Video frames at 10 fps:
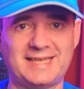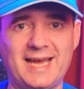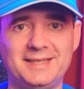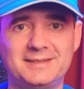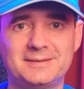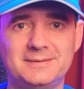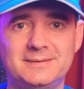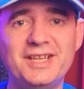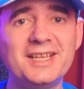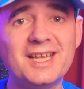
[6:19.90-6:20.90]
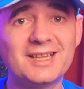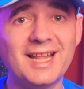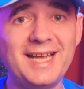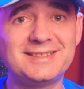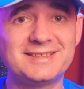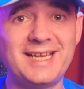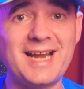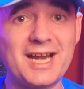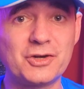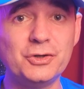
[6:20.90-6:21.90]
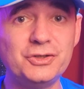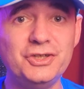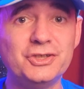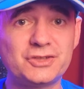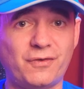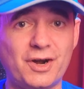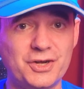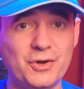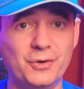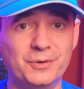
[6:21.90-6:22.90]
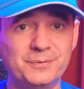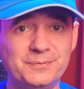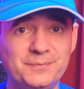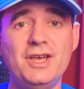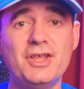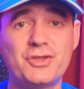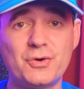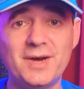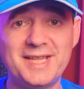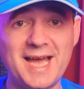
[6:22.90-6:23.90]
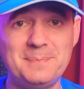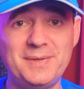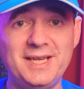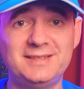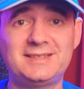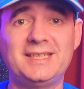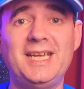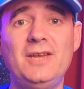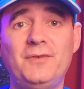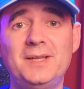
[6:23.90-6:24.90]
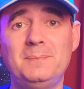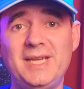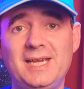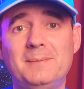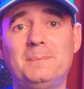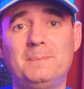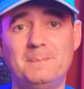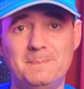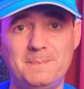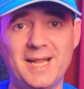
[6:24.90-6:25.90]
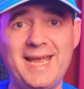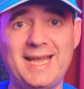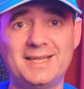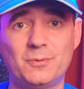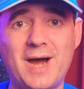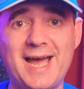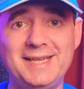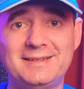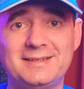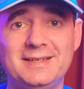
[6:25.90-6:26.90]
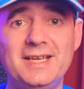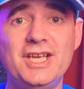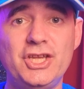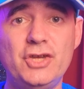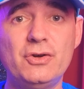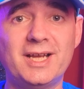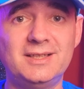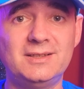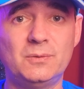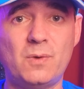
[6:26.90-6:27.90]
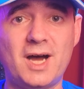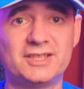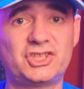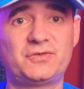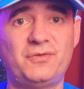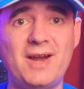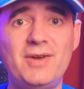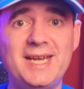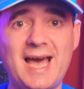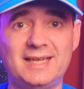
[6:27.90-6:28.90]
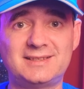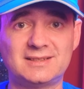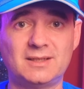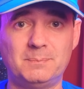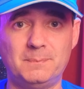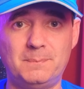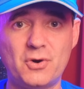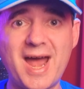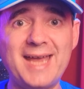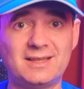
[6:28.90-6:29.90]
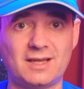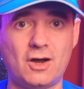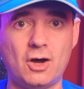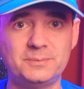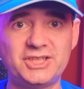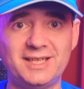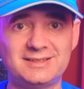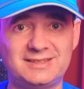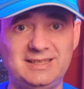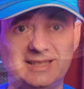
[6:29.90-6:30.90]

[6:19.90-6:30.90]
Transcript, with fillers: site. Nonetheless, there are good news for you. Through an eyepiece, even being black and white, you can watch very nice bright objects